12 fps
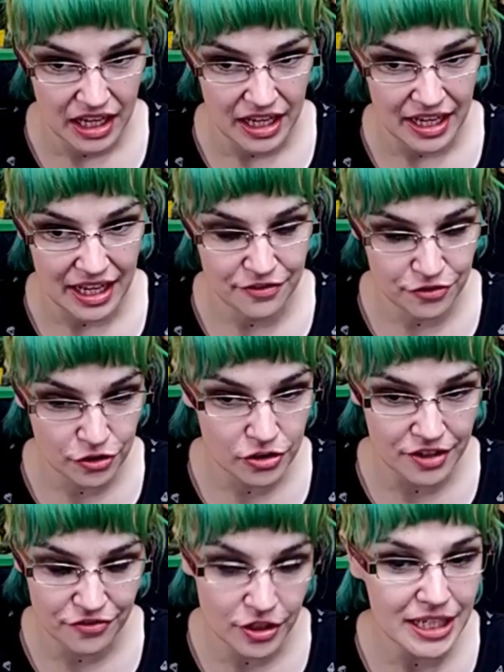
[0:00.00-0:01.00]
if
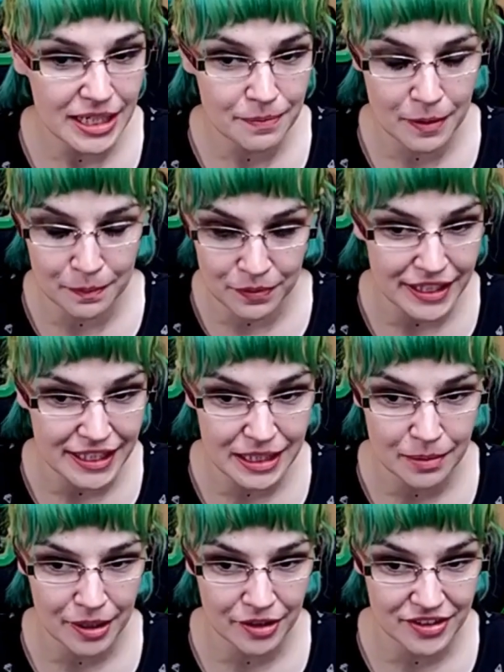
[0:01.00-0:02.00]
you keep complaining
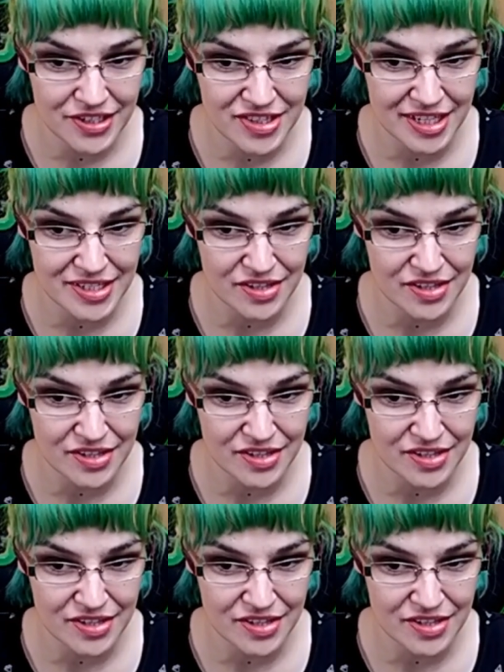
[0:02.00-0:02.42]
about these things,